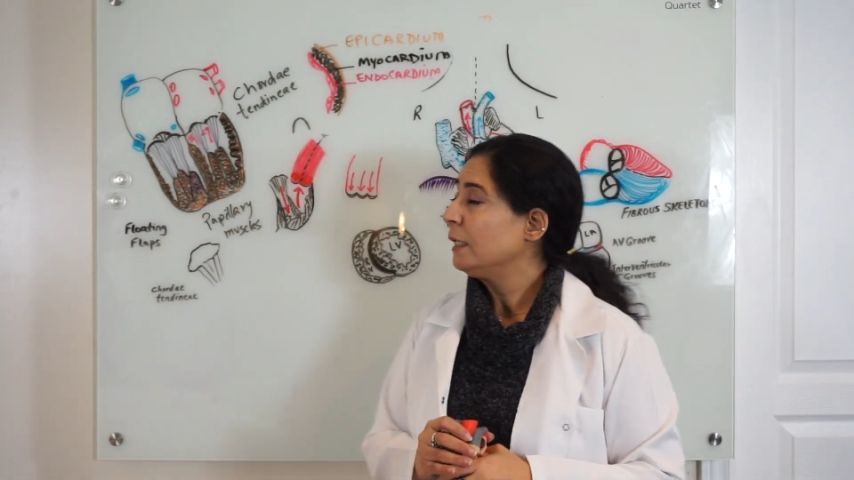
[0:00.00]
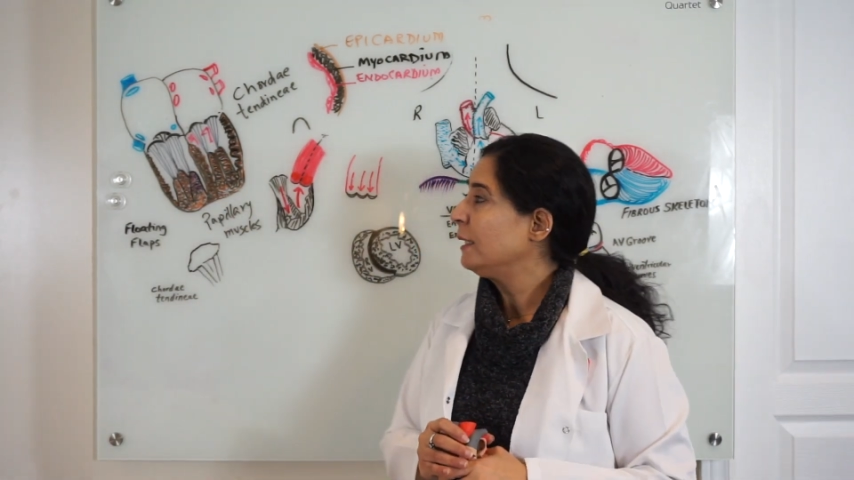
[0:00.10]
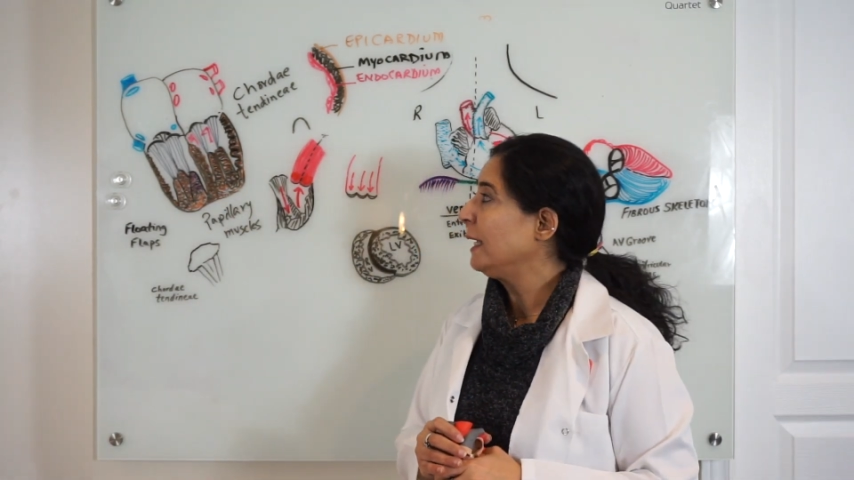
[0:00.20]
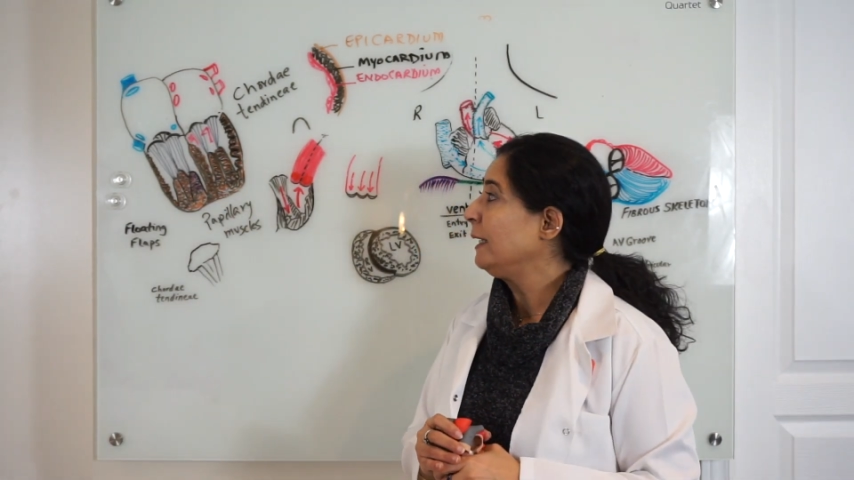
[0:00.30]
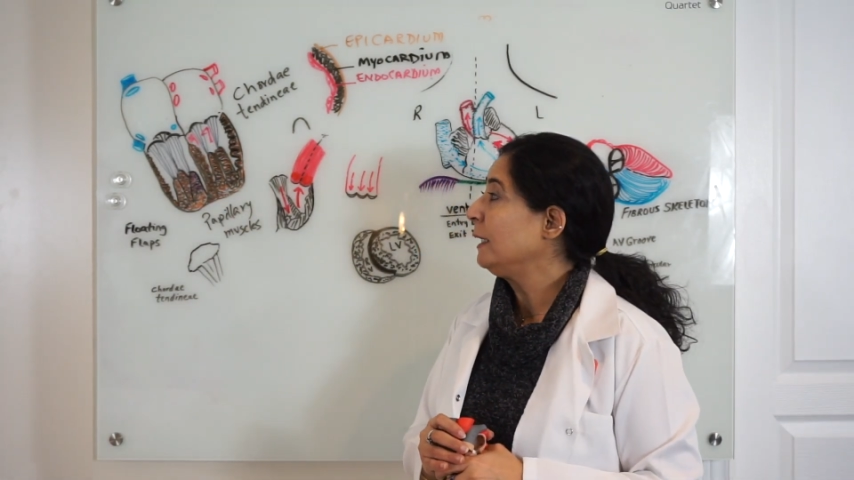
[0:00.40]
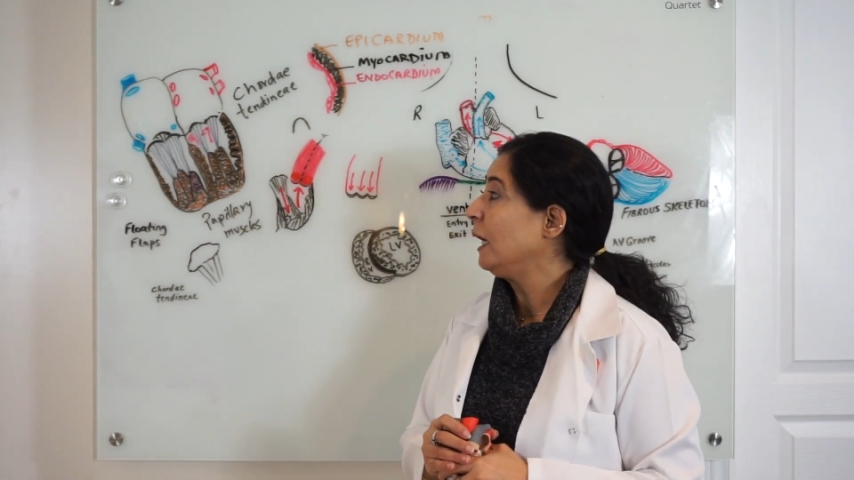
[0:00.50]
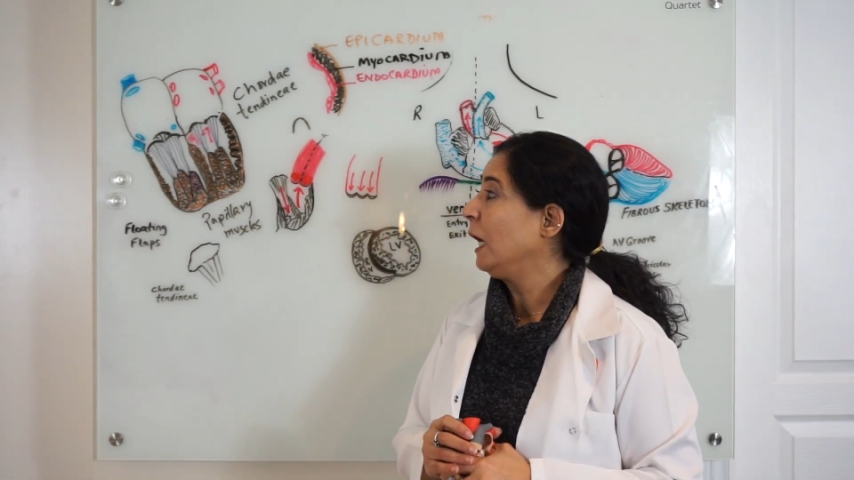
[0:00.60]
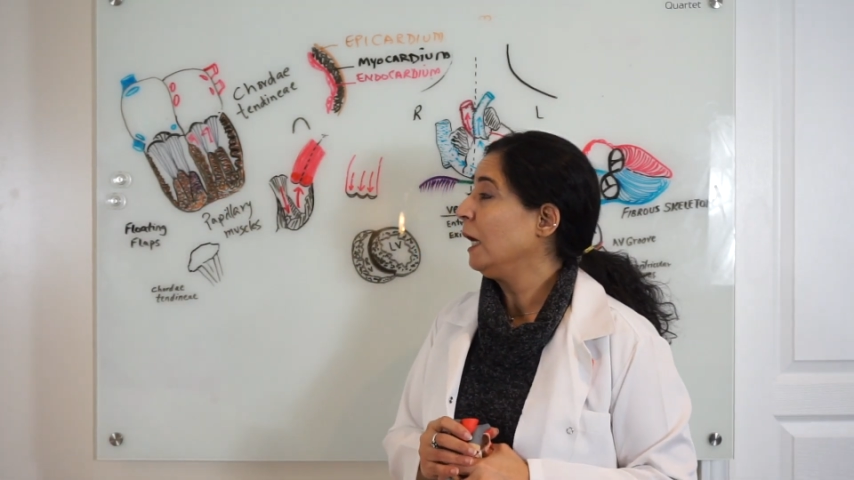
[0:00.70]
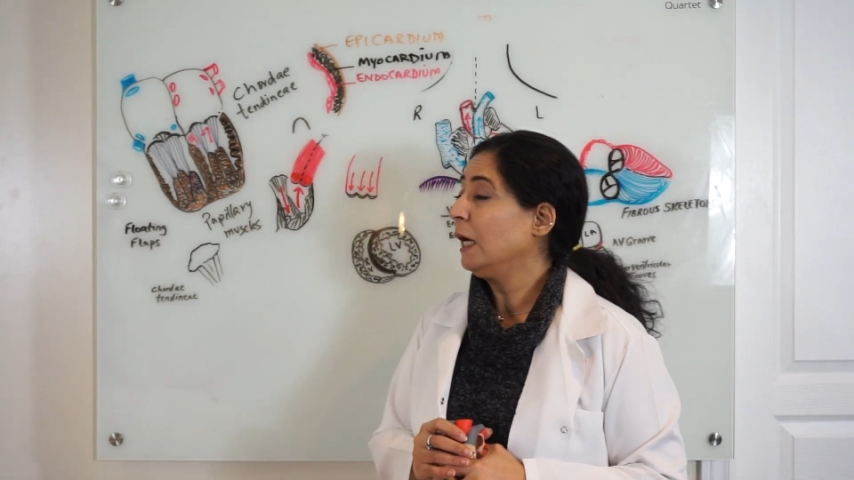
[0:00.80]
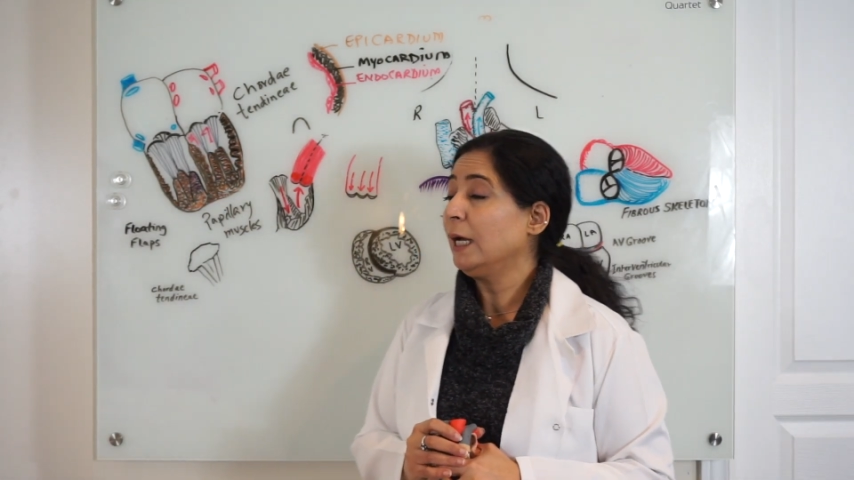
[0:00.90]
Then
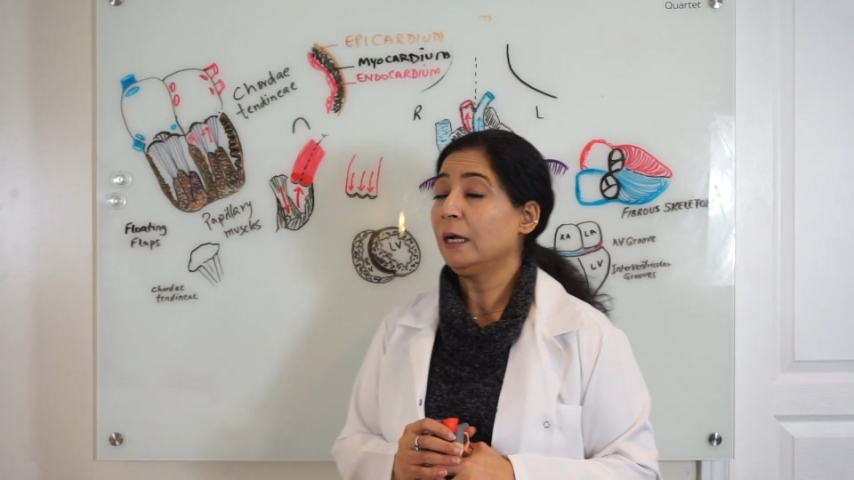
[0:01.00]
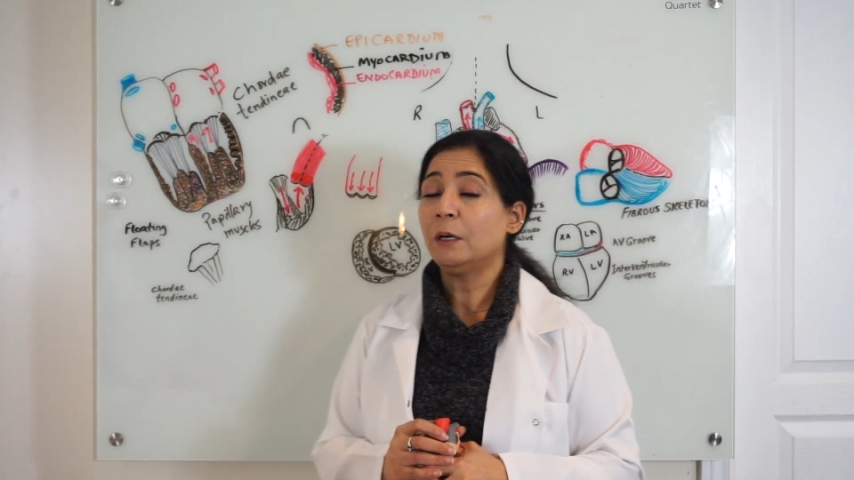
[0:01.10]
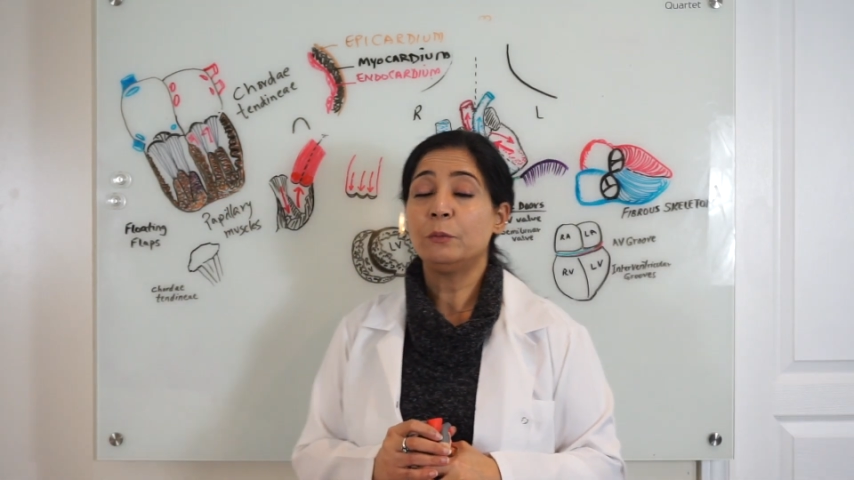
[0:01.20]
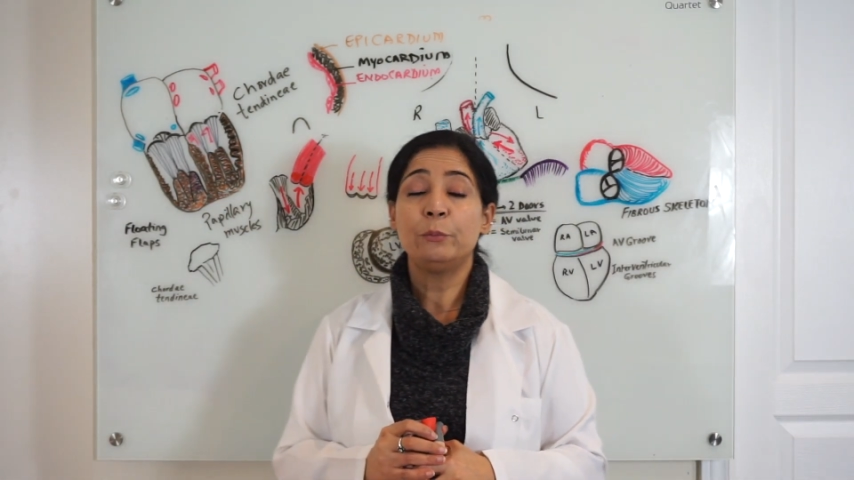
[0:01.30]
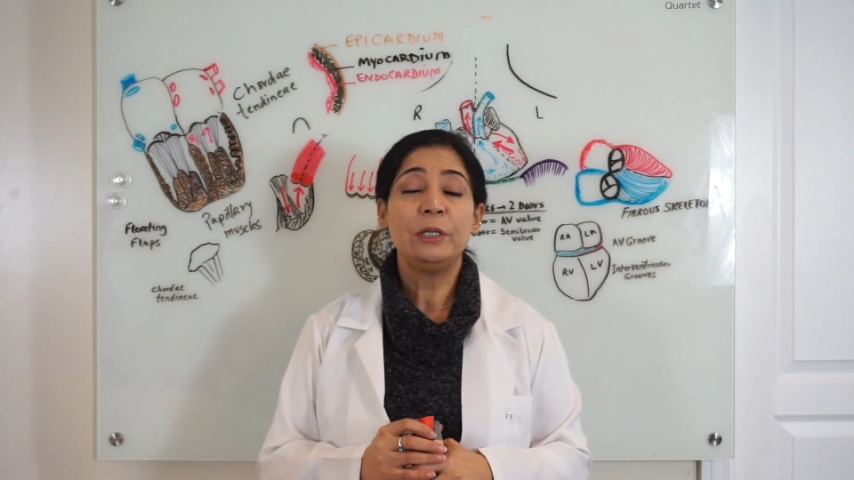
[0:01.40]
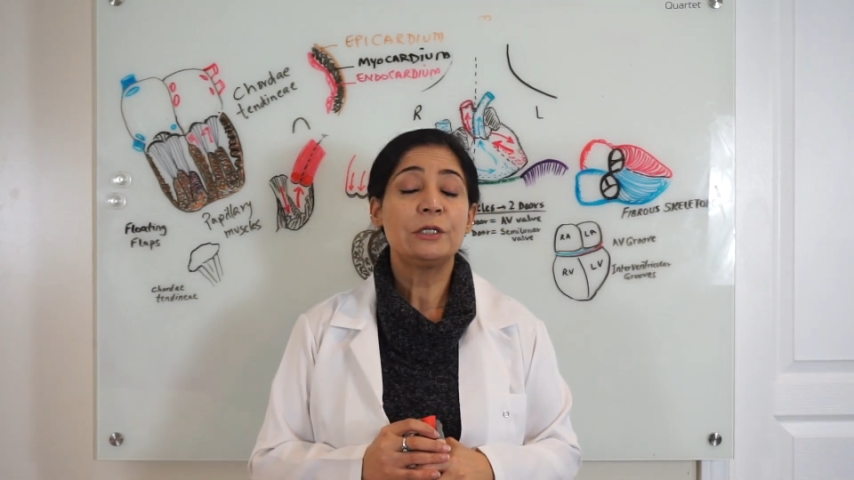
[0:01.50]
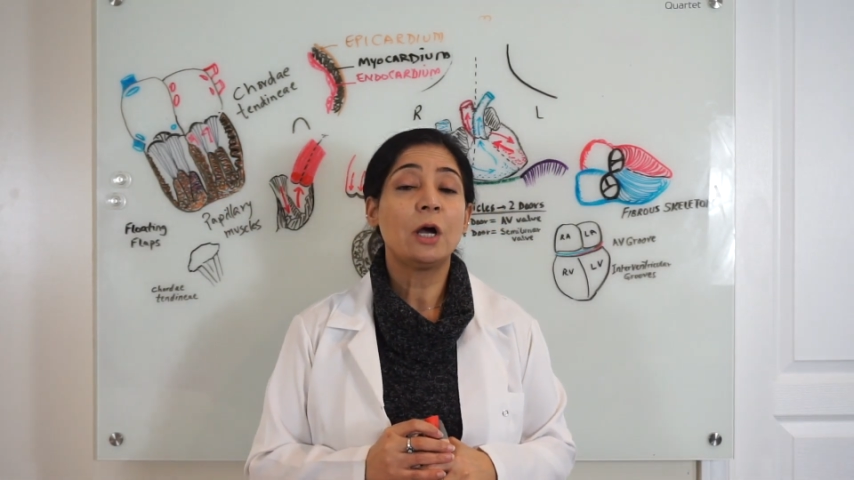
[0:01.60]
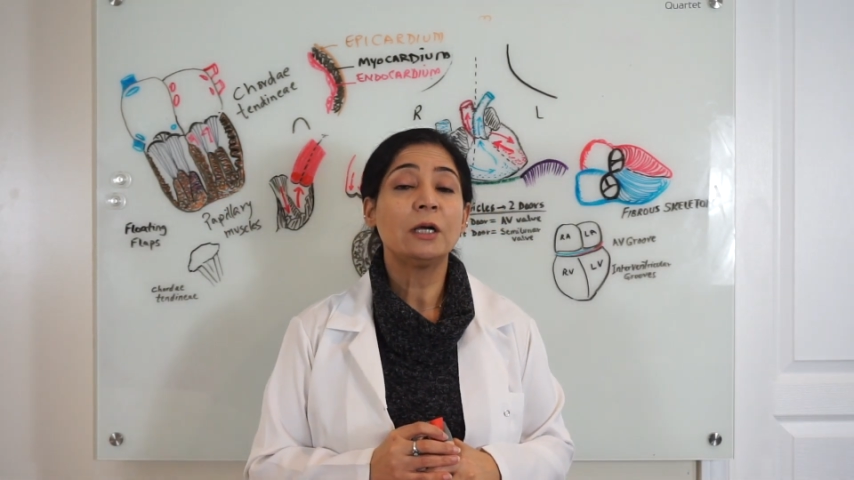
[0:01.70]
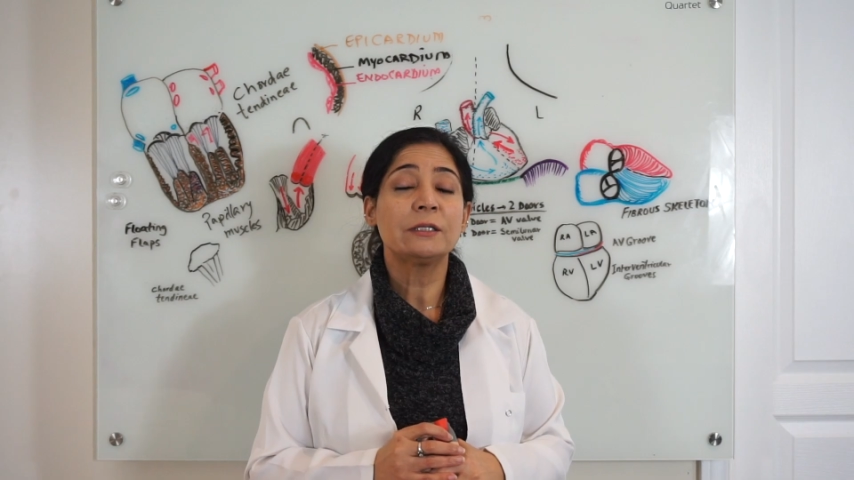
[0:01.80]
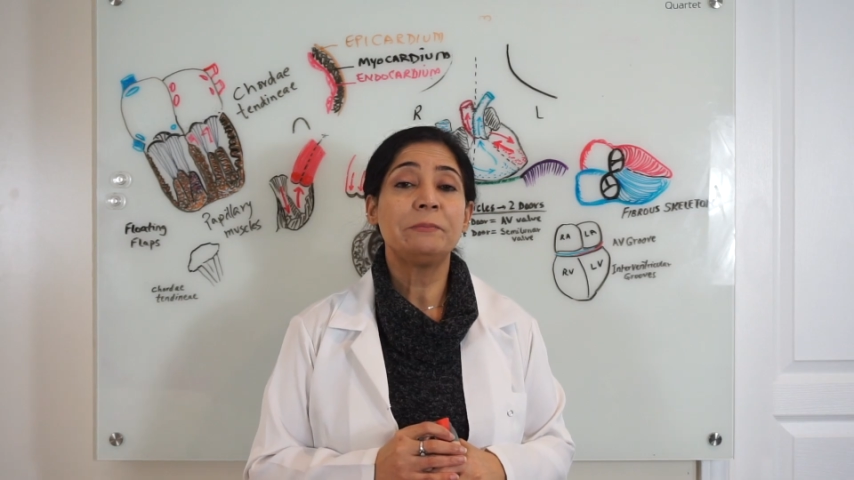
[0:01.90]
we talked